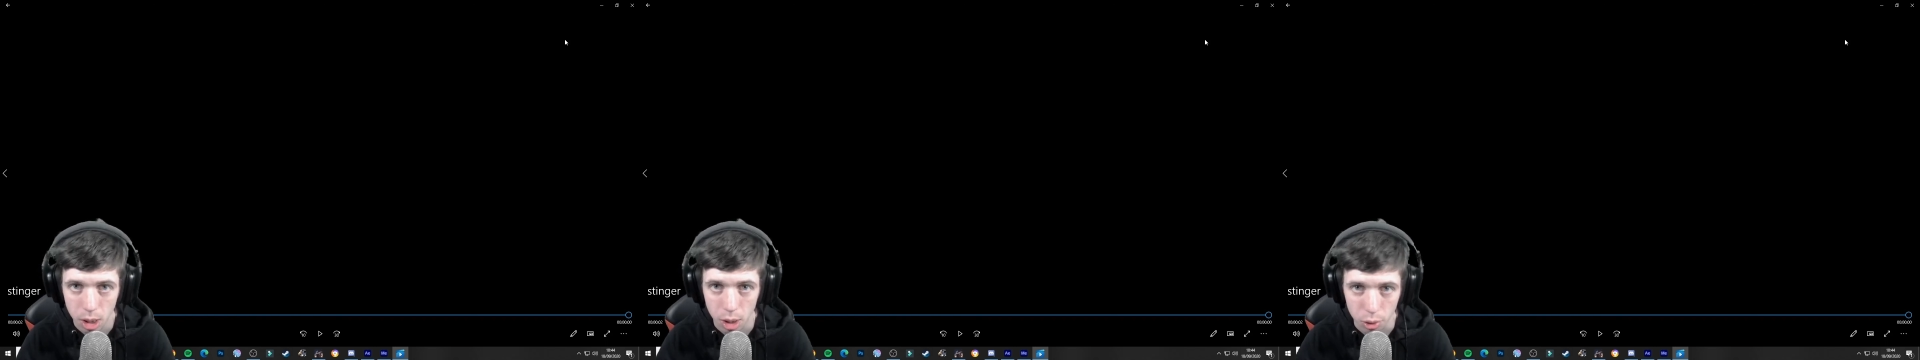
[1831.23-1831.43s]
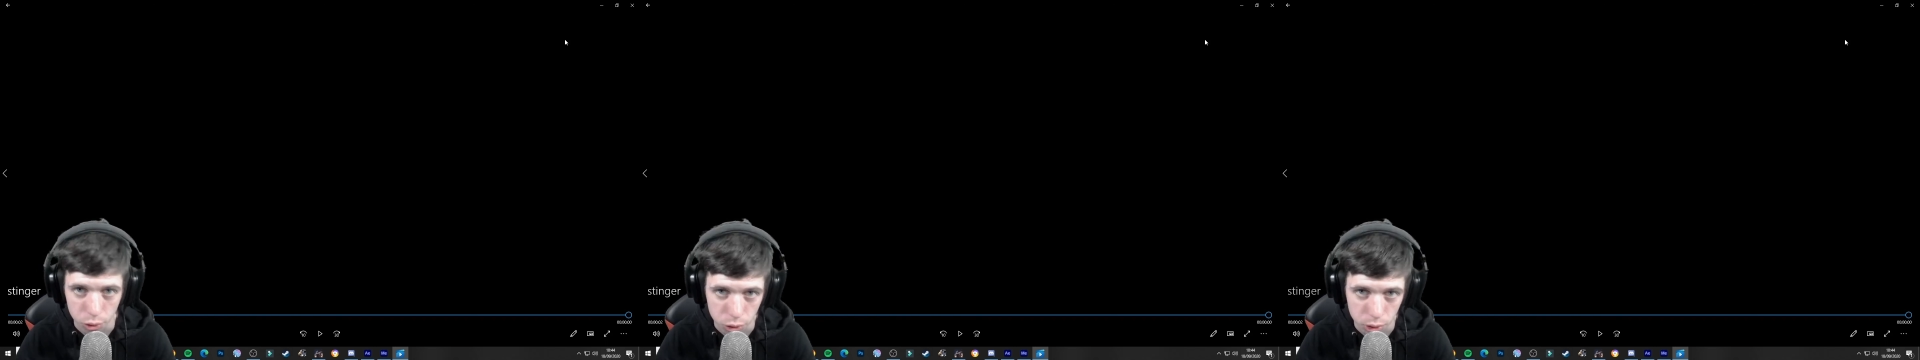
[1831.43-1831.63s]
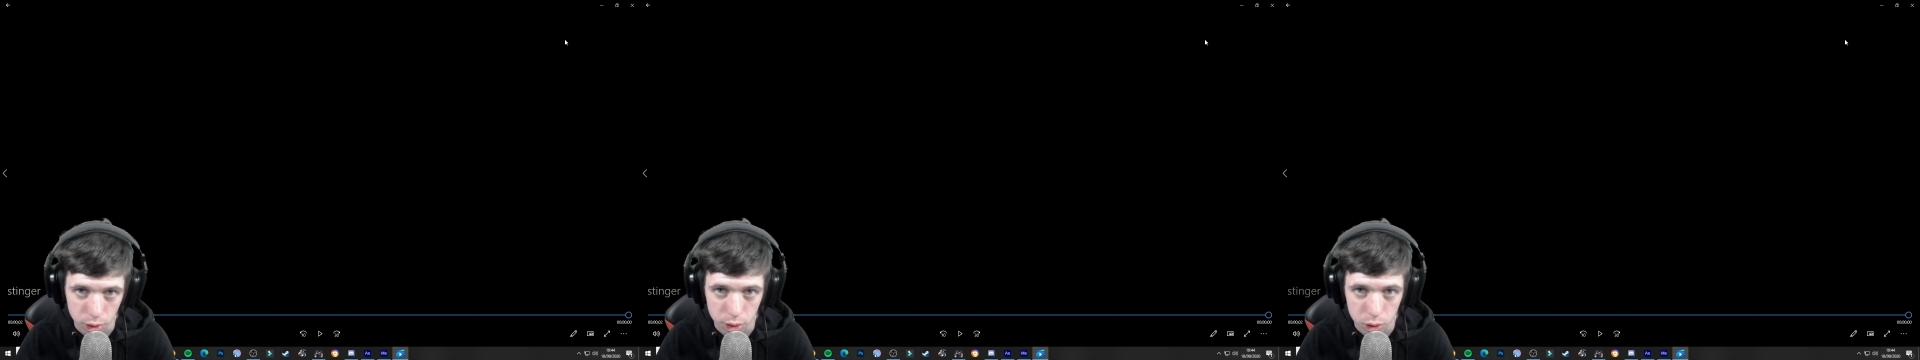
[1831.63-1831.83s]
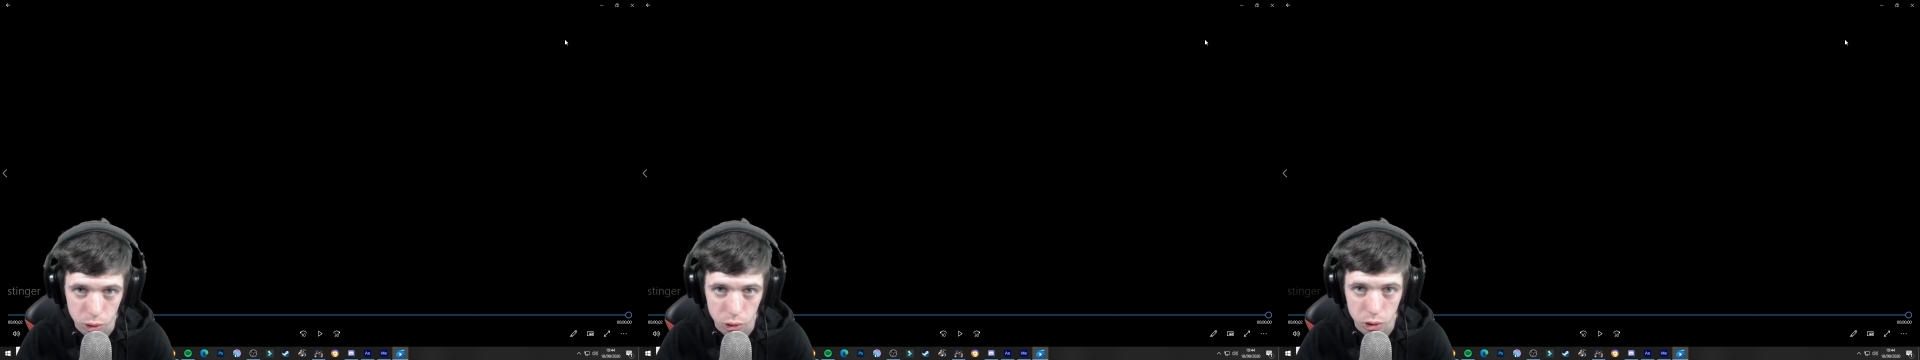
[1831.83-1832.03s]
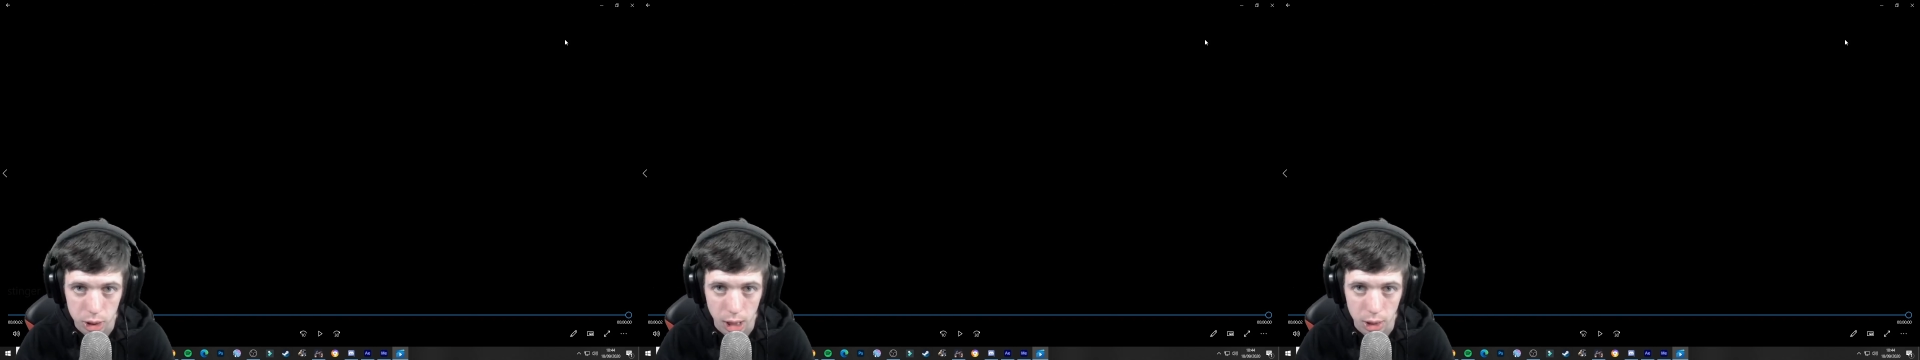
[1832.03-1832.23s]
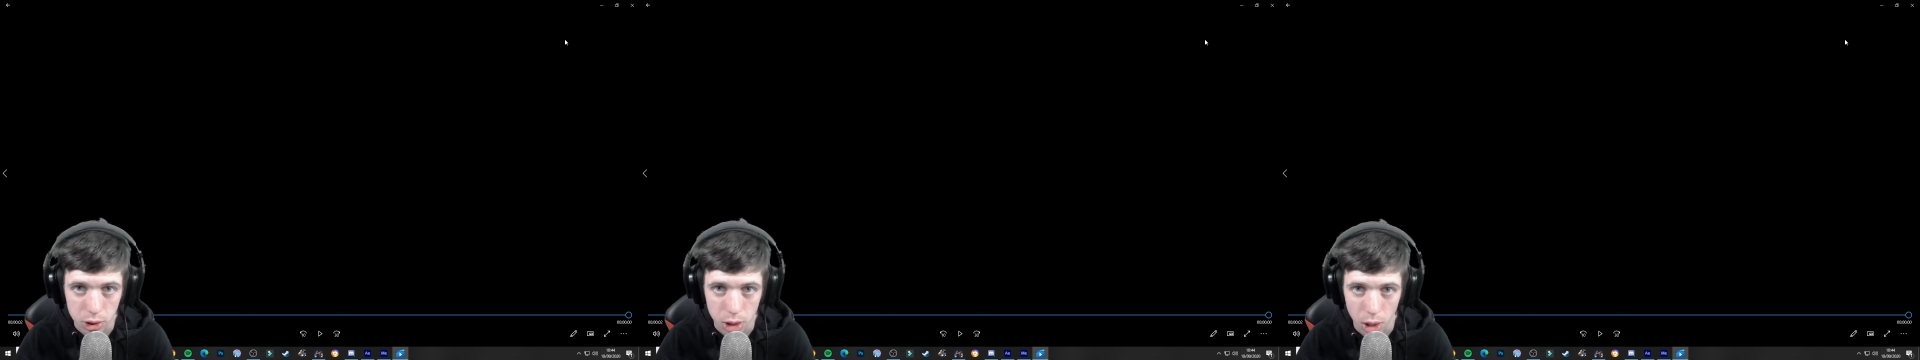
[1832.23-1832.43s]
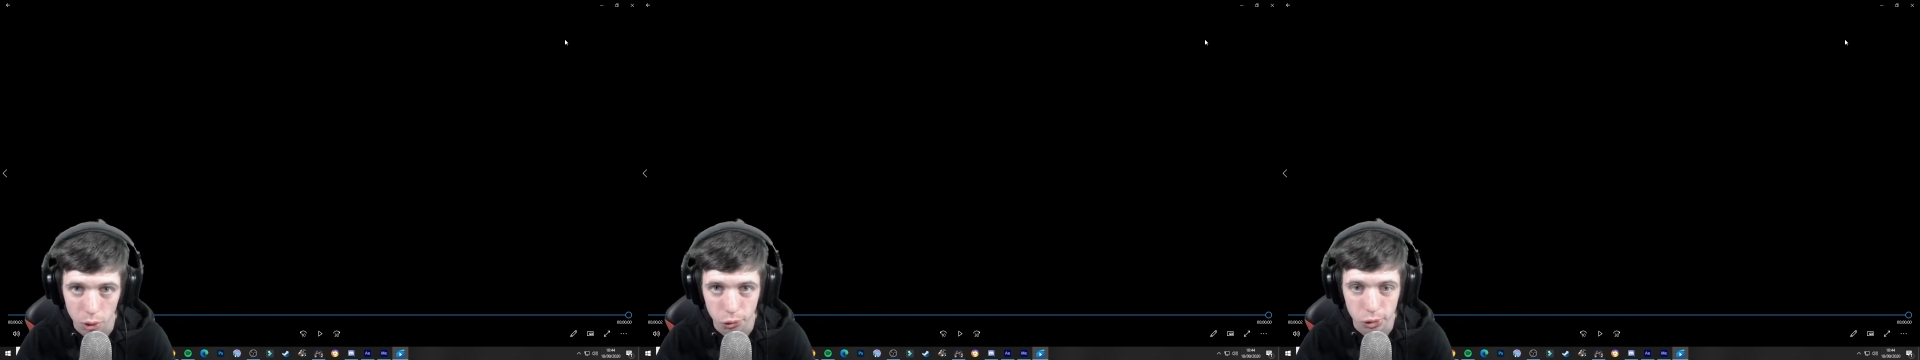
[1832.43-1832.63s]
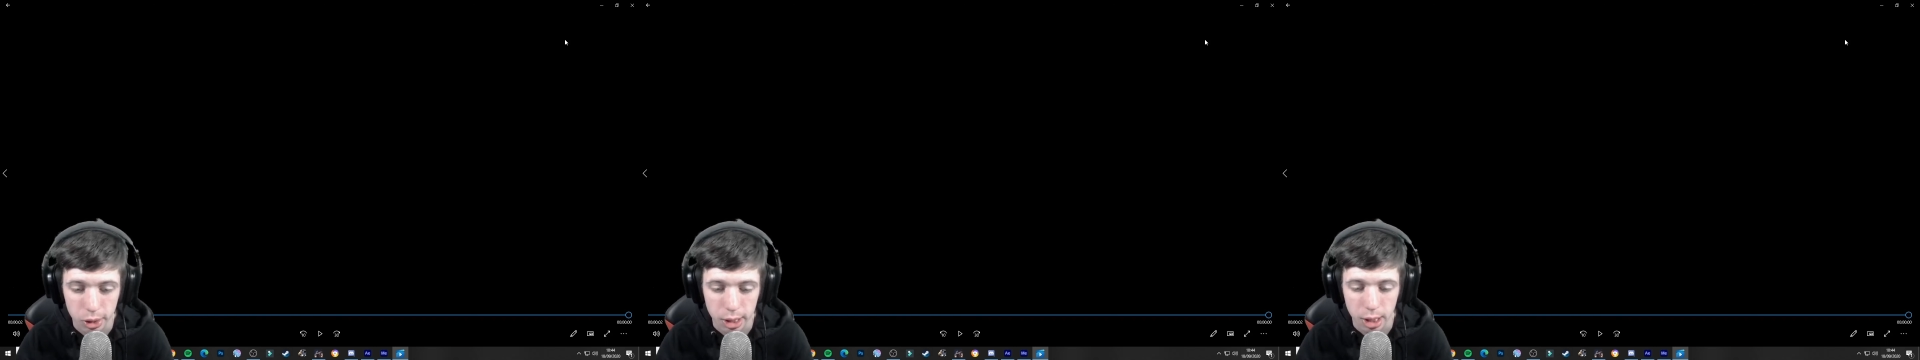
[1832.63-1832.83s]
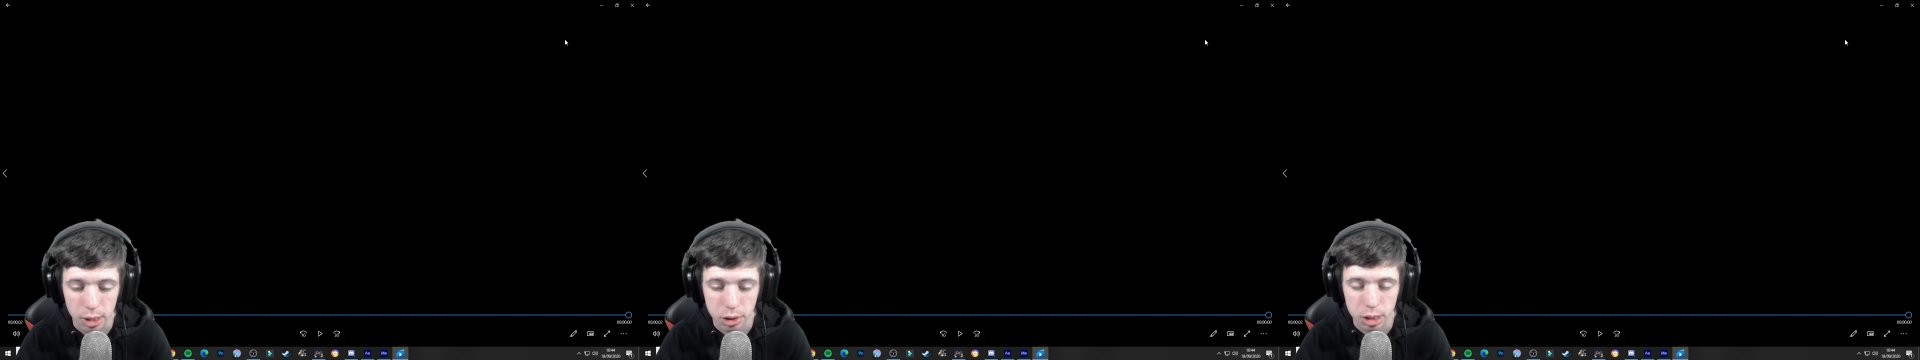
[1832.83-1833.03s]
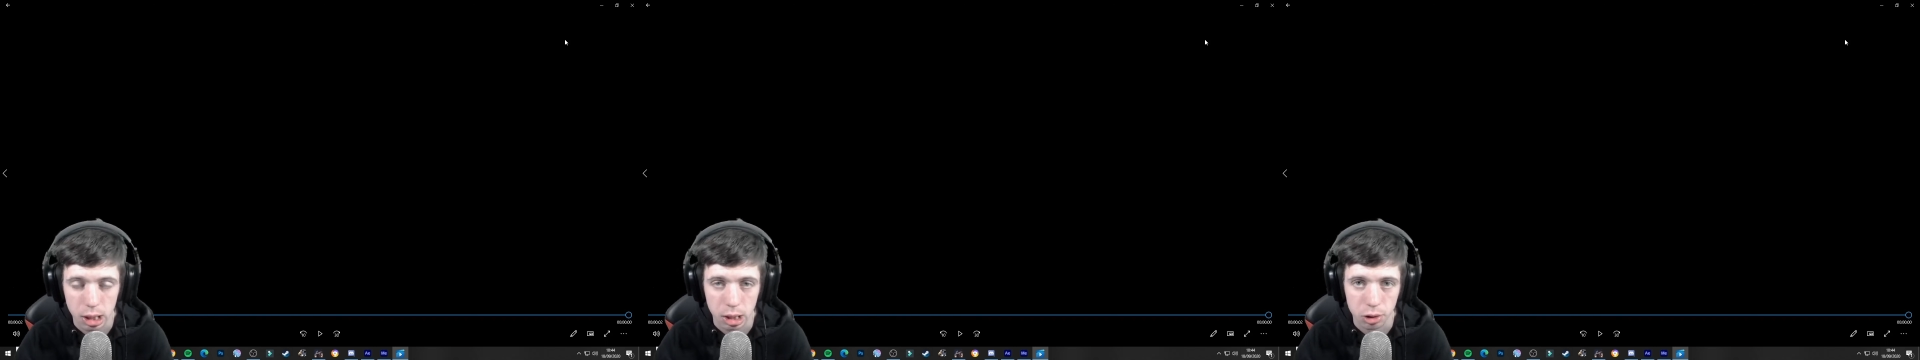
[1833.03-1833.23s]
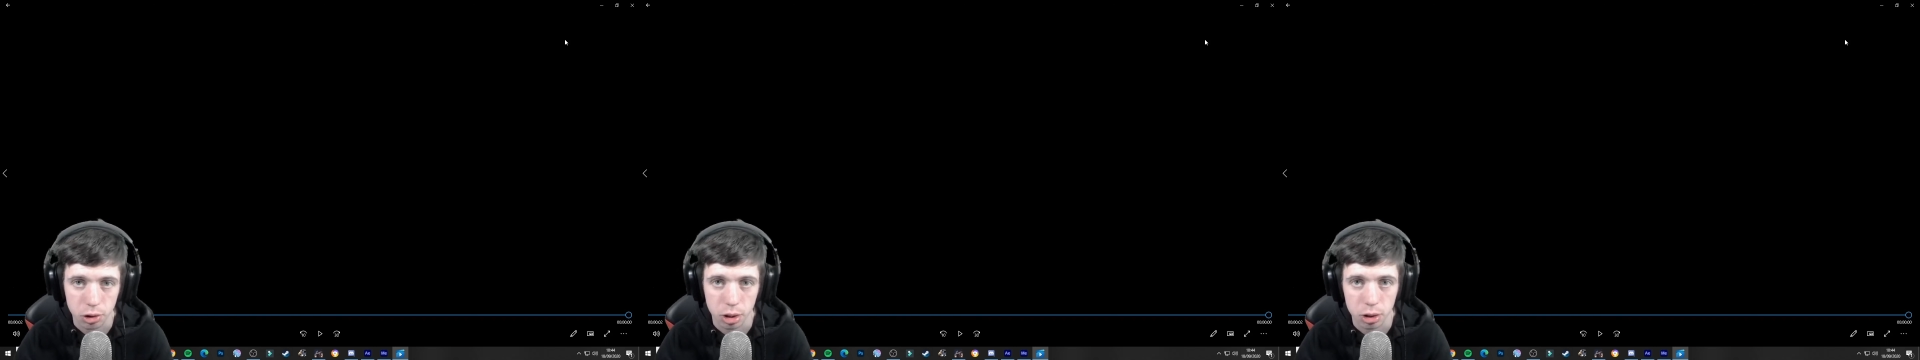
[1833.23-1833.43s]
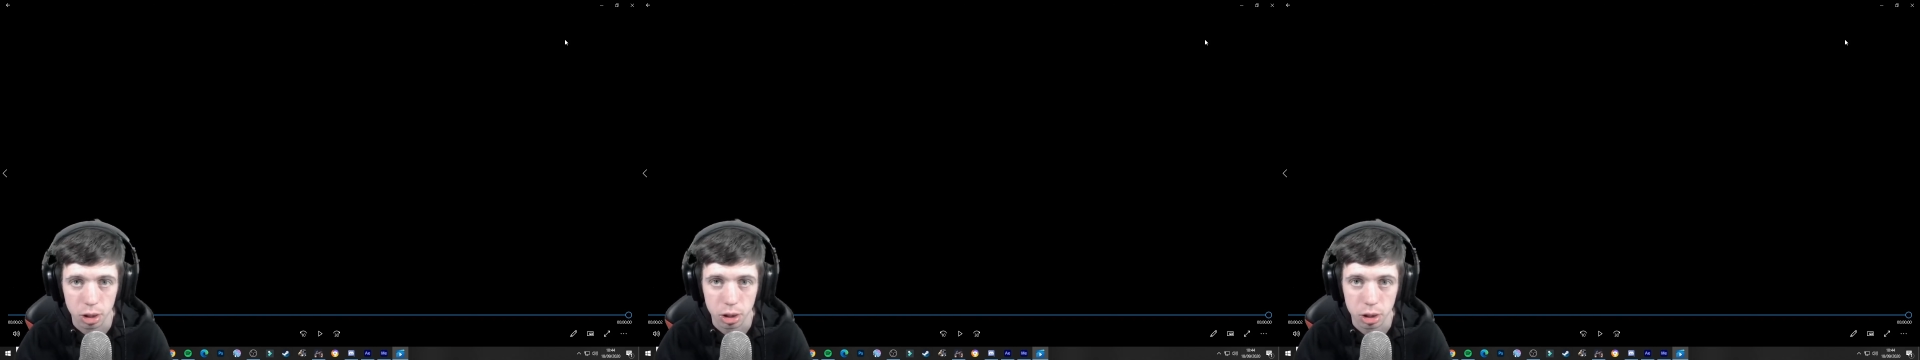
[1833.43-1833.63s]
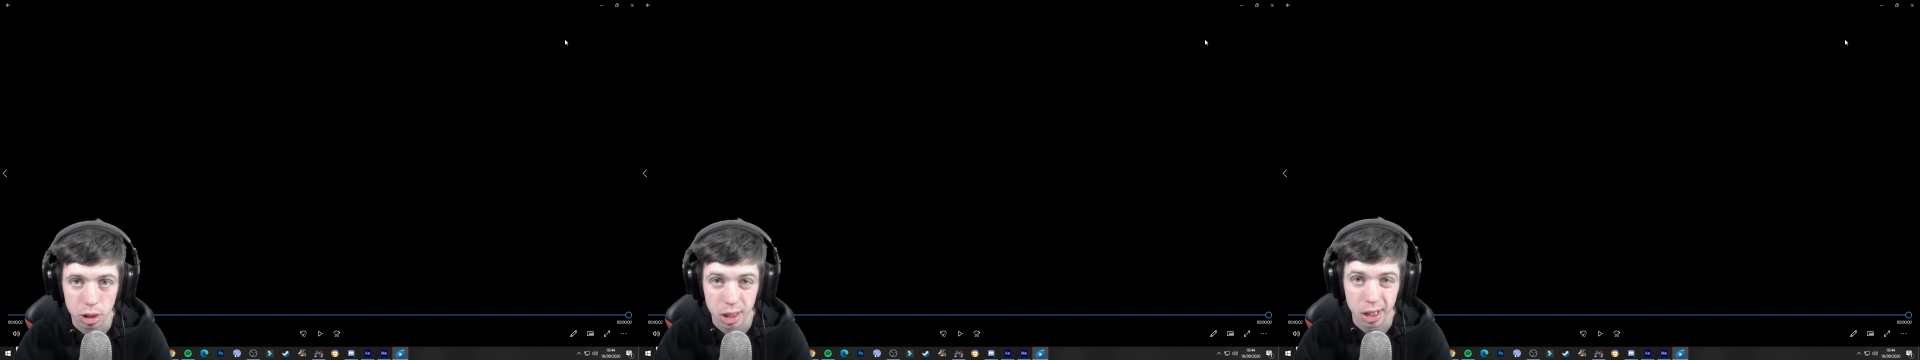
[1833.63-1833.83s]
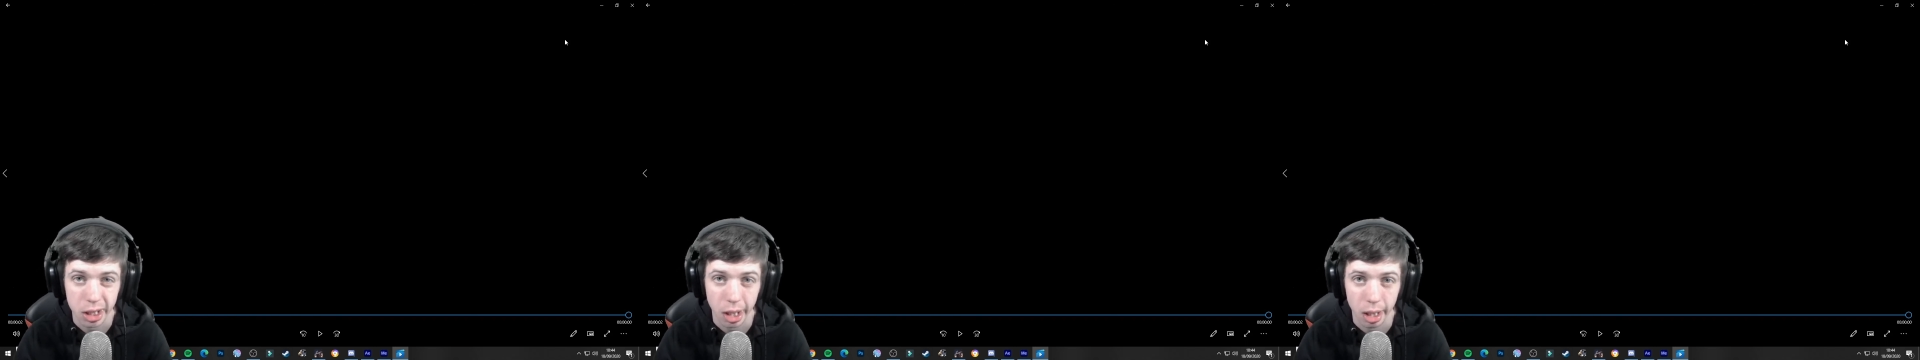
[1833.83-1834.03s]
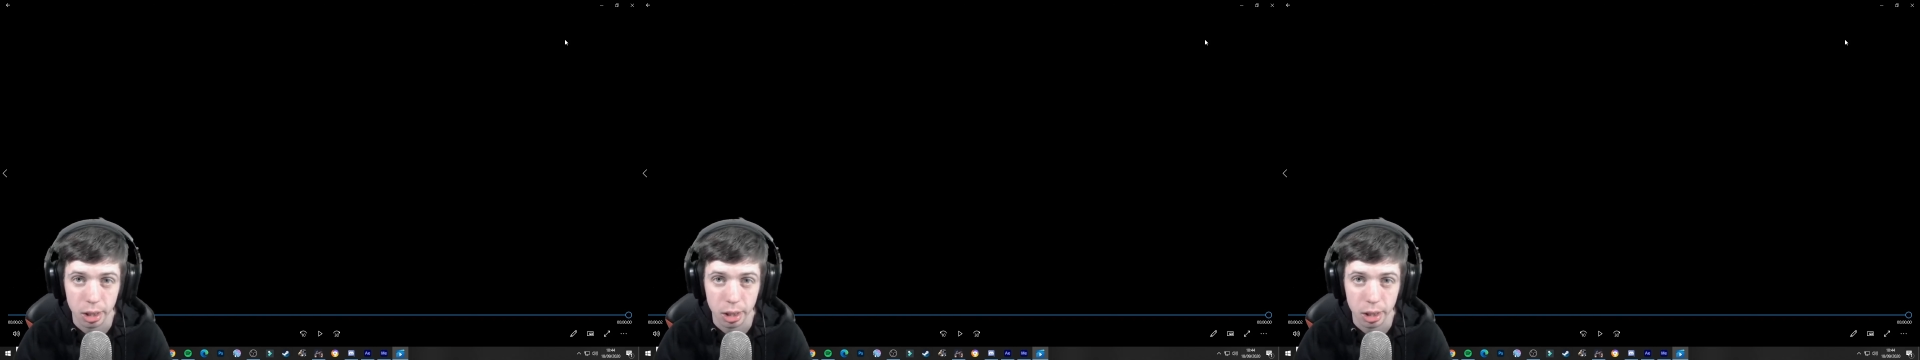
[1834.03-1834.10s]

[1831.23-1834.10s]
I'll show you guys how to get Stinger transitions